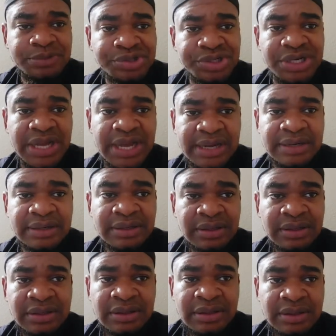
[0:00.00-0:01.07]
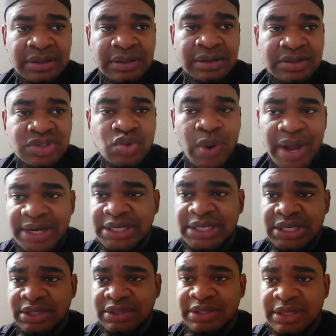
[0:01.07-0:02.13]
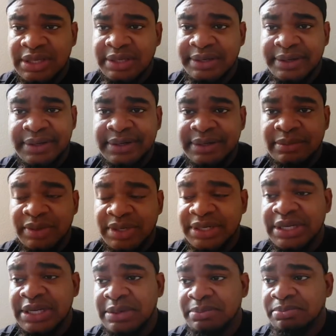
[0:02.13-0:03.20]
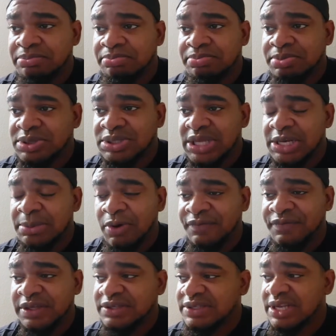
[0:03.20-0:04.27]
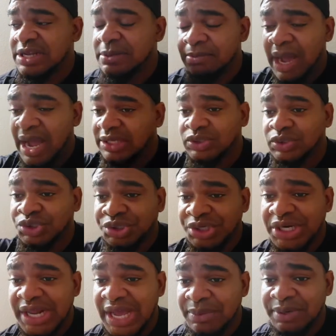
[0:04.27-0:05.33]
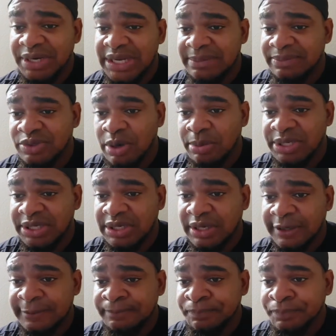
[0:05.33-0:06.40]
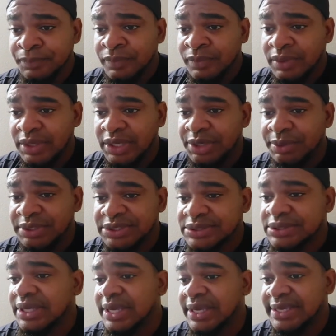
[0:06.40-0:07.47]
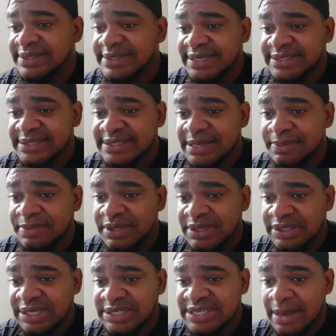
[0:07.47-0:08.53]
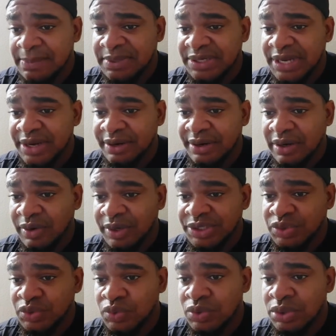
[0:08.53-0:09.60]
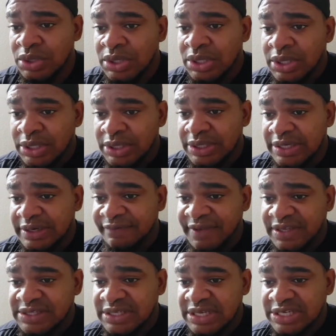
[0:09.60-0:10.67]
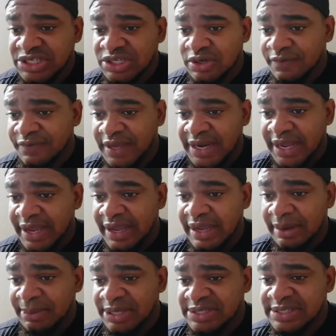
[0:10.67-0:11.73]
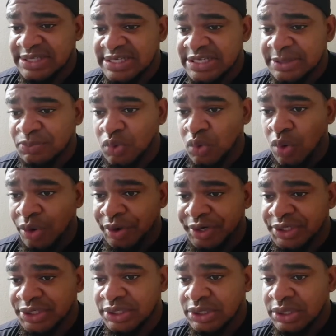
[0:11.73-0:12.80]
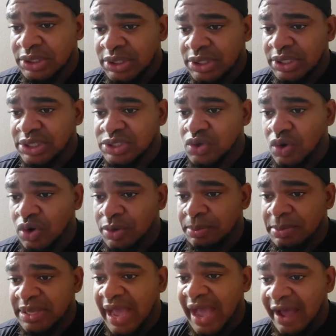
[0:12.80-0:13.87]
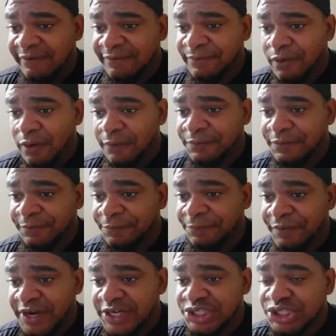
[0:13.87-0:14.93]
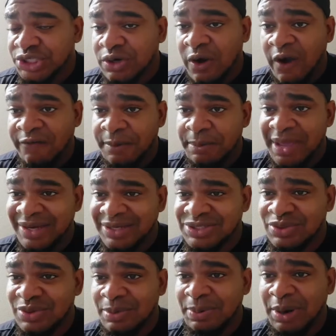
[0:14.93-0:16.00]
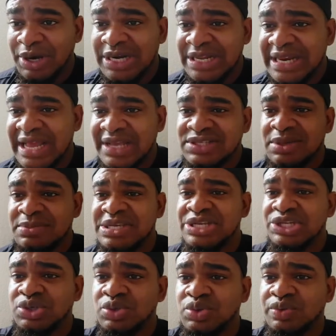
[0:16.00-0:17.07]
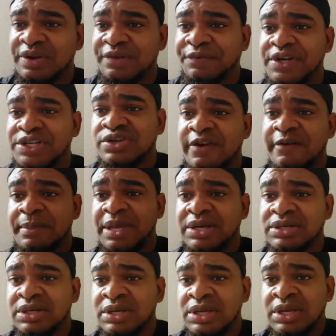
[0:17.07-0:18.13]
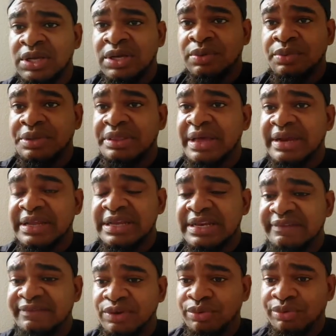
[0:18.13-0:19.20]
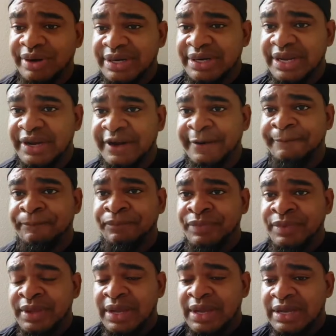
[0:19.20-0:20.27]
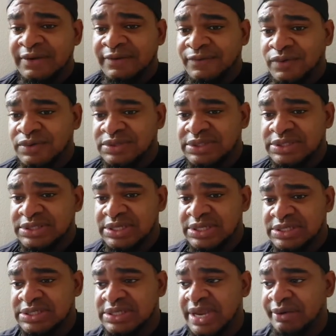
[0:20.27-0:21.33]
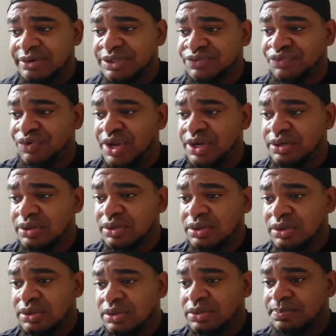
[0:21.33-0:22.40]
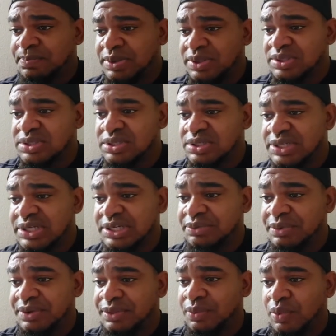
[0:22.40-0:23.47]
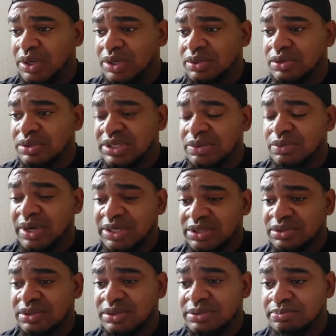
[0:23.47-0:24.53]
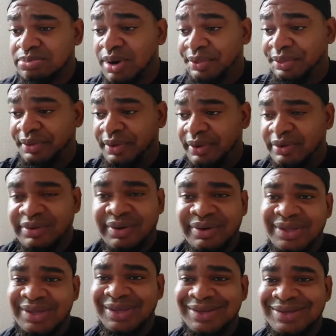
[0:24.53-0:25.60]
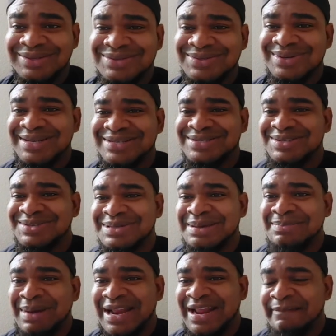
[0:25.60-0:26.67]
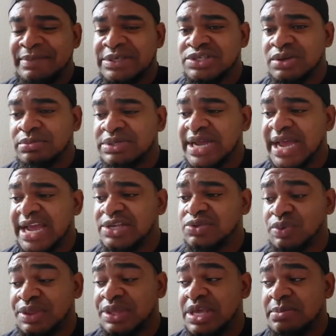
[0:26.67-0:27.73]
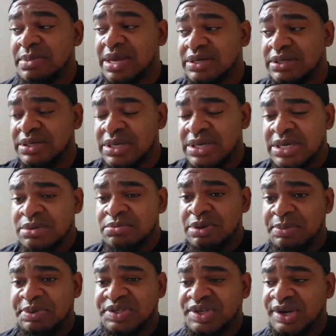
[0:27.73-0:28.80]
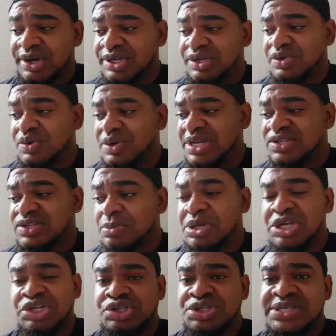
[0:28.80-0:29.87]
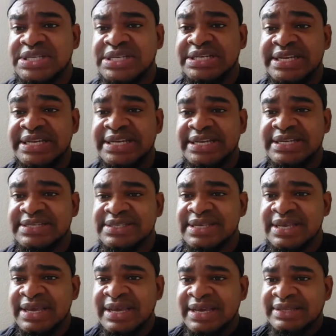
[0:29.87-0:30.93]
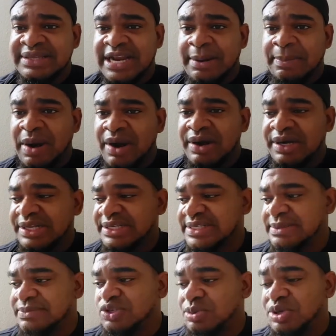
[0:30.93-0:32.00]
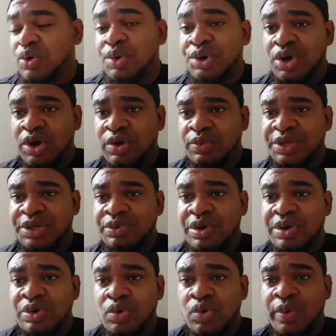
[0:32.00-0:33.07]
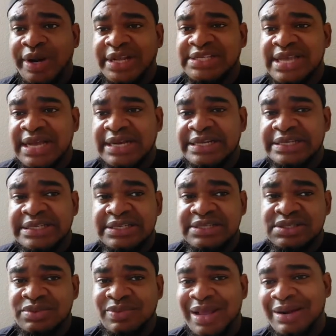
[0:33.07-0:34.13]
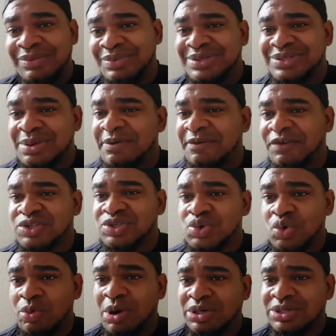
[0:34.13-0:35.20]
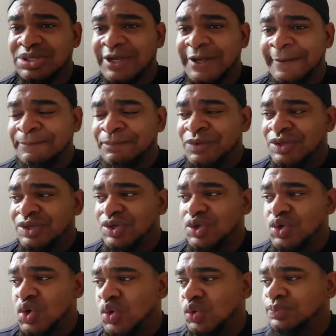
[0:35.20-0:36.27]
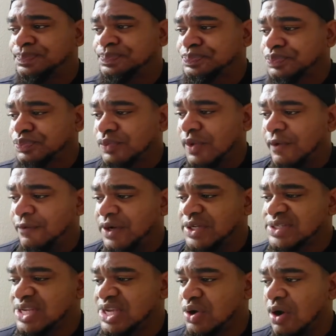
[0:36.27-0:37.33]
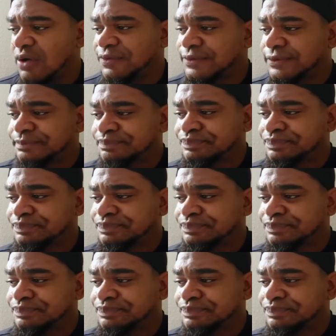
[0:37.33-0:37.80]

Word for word: Trinidad, Swanee, they, they, they well they didn't send him off, they sent him back to Trinidad when he came to Dominica. Anyways, I guess that's the same thing that has happened there. According to the investigation of NIN, I'm getting the Interpol warrant is on behalf of the French government. So apparently there are some issues with the French government with that individual right there. And of course, this is Scary's friend, person dealing with whatnot and whatnot, brother. Okay, so there's there might have been some ties with him and baby scared. You know, there's some interesting dealings that apparently seems to be going on. We do not know what exactly it is. Well, some of us know, but you know, for the sake of